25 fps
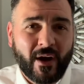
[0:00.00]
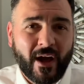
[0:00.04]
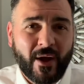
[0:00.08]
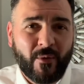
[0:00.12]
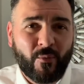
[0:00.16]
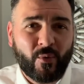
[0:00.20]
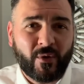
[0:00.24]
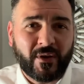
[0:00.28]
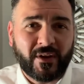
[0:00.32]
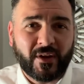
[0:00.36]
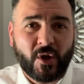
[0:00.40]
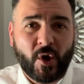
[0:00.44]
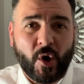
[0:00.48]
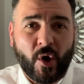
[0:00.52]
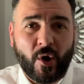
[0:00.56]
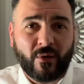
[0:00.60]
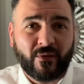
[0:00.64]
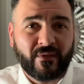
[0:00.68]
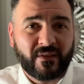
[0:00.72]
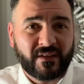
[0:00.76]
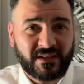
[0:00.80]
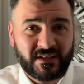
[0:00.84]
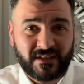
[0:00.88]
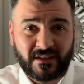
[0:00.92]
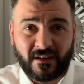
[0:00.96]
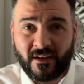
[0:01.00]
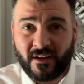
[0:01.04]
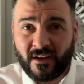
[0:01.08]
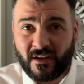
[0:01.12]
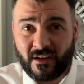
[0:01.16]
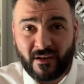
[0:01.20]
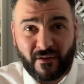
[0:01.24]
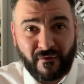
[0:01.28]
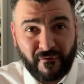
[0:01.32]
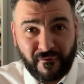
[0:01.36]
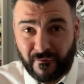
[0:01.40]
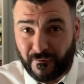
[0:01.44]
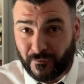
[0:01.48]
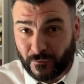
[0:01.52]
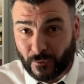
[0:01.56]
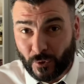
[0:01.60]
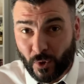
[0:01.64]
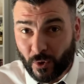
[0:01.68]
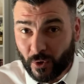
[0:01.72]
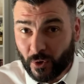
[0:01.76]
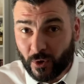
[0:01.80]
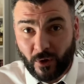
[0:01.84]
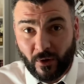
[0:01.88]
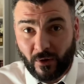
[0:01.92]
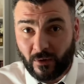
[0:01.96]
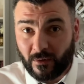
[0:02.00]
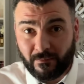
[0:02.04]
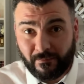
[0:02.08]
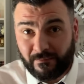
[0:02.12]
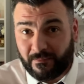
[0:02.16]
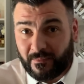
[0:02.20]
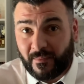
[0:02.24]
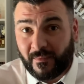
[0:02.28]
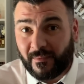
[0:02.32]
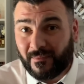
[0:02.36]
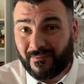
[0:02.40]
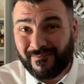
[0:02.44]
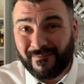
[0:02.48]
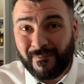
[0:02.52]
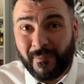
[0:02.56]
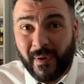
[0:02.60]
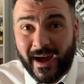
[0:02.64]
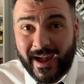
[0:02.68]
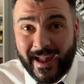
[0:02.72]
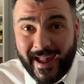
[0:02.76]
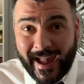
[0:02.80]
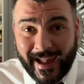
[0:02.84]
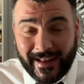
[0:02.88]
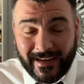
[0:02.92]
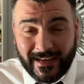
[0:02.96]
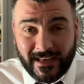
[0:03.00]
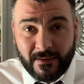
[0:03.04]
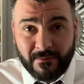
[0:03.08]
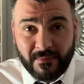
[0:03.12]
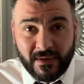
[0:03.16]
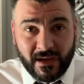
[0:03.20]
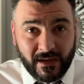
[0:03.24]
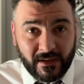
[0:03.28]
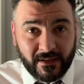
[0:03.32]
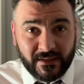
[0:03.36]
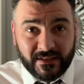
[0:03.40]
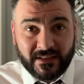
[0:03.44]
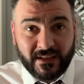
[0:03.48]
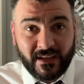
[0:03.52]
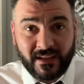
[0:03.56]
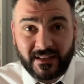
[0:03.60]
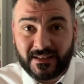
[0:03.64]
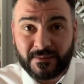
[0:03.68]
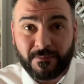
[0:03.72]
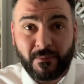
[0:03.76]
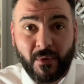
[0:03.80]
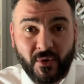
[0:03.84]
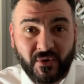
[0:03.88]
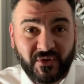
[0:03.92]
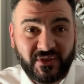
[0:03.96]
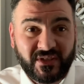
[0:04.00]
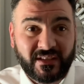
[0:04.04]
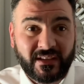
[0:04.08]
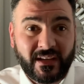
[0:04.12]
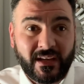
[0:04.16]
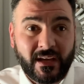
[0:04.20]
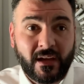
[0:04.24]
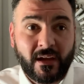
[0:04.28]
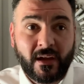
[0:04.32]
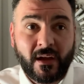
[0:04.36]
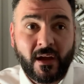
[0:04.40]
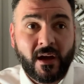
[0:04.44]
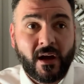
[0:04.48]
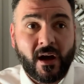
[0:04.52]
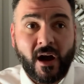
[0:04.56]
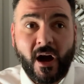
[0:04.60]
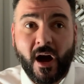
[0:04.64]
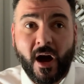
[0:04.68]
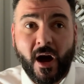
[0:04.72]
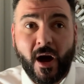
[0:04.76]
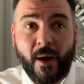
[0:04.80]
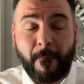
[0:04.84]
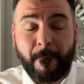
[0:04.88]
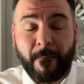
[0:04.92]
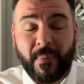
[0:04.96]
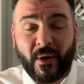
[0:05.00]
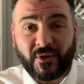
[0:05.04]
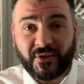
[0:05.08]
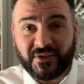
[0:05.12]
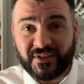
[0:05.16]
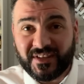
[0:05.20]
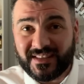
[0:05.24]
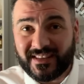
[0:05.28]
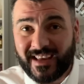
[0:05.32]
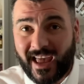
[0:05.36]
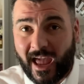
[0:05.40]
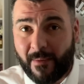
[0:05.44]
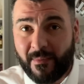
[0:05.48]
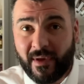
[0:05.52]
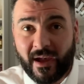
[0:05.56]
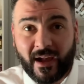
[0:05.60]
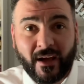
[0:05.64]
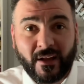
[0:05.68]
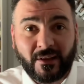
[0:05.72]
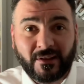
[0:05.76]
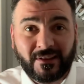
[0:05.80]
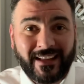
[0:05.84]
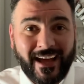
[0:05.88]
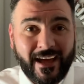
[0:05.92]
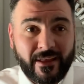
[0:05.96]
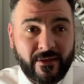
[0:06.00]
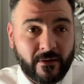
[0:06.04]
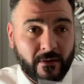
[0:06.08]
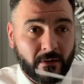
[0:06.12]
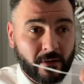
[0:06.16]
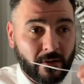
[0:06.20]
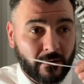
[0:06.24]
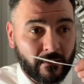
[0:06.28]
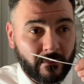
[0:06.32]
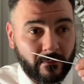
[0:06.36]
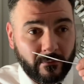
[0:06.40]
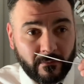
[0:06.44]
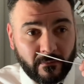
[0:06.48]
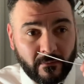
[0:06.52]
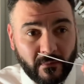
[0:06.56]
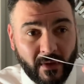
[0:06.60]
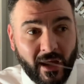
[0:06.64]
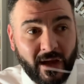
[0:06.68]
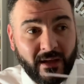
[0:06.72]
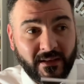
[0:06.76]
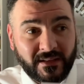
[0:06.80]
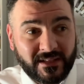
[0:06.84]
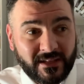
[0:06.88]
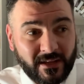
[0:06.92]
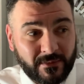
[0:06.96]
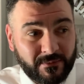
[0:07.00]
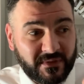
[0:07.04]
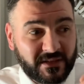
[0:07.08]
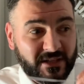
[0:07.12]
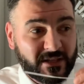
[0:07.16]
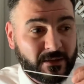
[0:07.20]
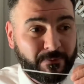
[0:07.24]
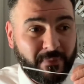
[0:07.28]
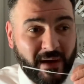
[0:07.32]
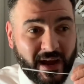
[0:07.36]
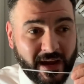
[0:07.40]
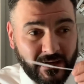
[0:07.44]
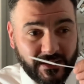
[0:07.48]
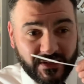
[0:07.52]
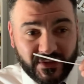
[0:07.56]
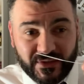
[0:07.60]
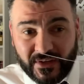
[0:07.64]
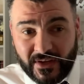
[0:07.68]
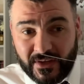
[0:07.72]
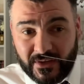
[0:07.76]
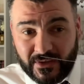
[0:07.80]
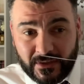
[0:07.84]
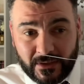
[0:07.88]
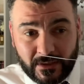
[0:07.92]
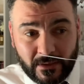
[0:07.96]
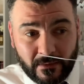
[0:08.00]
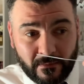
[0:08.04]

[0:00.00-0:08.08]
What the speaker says: wouldn't call this floral by any means. It's mostly balsamic leather and some spices.